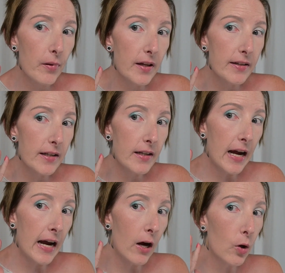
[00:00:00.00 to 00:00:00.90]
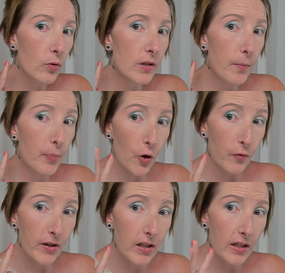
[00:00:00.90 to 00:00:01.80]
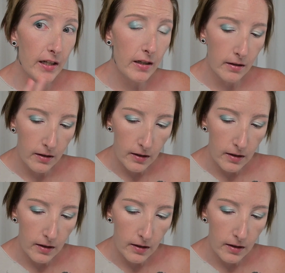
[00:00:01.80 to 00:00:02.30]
blended out perfectly.